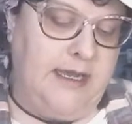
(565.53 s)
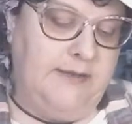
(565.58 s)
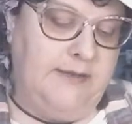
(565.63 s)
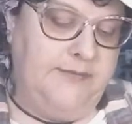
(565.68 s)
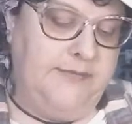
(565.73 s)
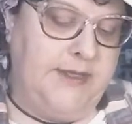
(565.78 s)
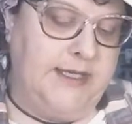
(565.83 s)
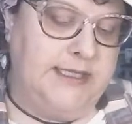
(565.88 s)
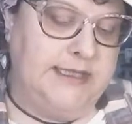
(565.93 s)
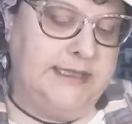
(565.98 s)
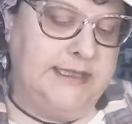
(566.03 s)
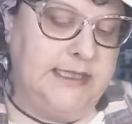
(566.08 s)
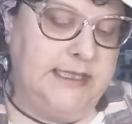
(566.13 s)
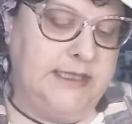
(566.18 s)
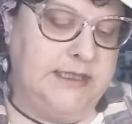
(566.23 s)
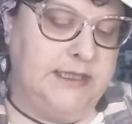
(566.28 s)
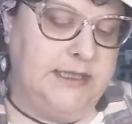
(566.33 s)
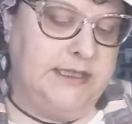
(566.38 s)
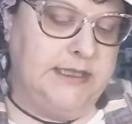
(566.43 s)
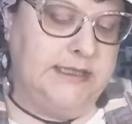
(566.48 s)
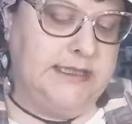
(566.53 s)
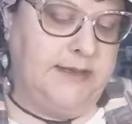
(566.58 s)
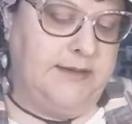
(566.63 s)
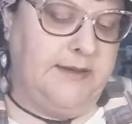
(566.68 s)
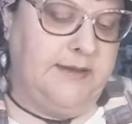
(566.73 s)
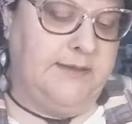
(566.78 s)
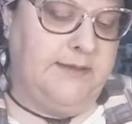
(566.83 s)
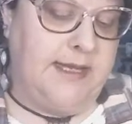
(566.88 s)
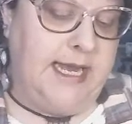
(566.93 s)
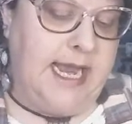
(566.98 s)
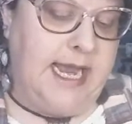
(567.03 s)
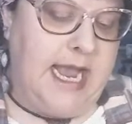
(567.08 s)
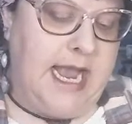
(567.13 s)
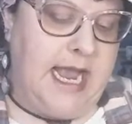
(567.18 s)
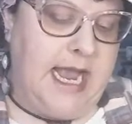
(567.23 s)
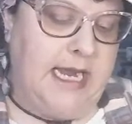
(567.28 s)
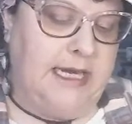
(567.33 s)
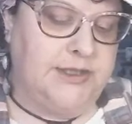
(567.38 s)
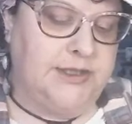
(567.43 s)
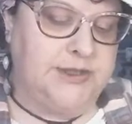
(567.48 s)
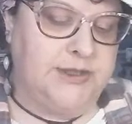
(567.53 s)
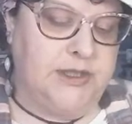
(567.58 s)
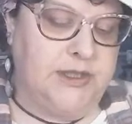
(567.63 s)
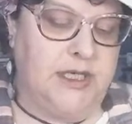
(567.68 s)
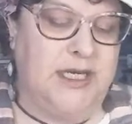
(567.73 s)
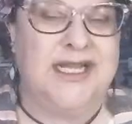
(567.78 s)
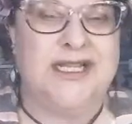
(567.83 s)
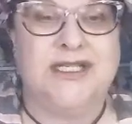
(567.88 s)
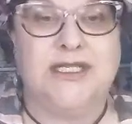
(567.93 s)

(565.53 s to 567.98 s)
This is just some of my extra,